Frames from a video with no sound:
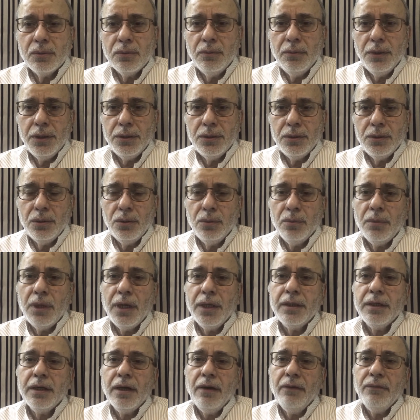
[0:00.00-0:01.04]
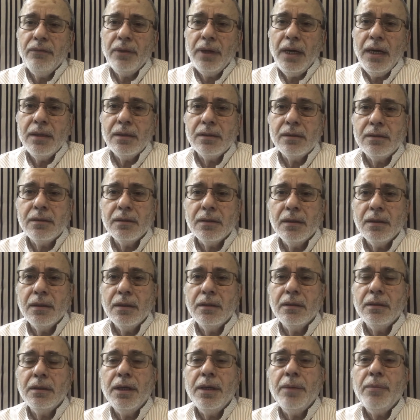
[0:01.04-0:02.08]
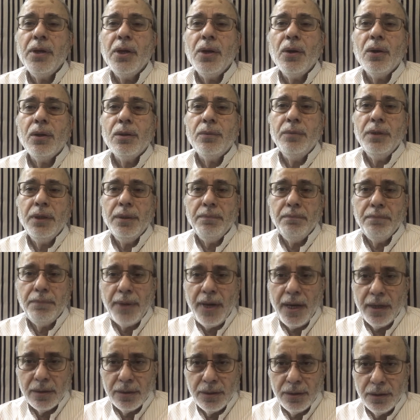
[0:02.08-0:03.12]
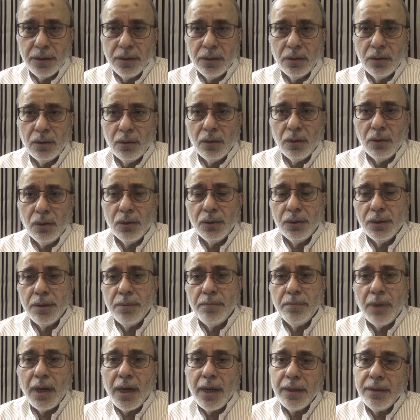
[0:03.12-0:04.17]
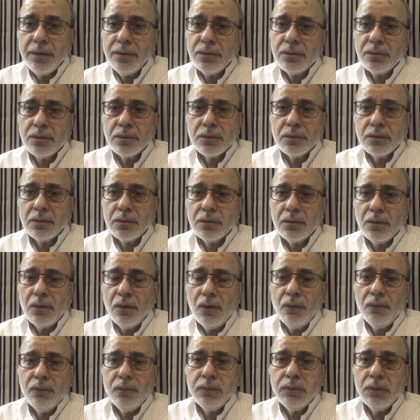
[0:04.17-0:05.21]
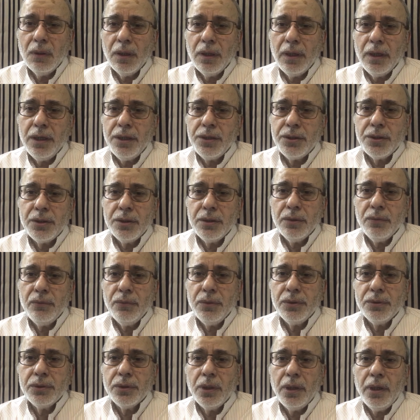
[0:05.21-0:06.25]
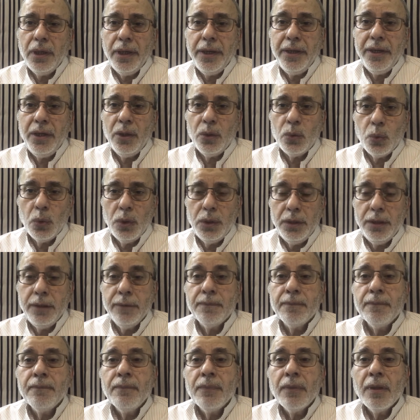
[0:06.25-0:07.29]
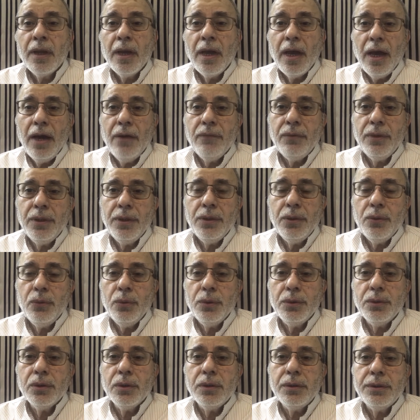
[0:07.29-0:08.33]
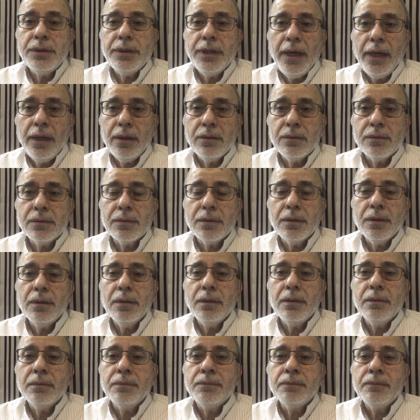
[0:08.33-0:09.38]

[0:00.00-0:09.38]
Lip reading: which you might have read, they may not be impacting on the minds of each individual equally. Every individual takes the